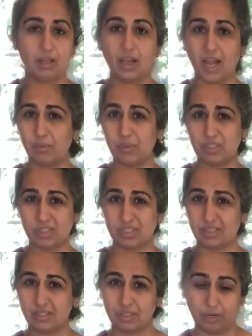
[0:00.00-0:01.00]
I would just
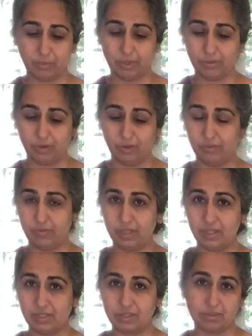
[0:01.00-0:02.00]
get rid of all of
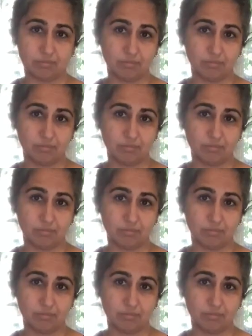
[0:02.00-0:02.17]
this,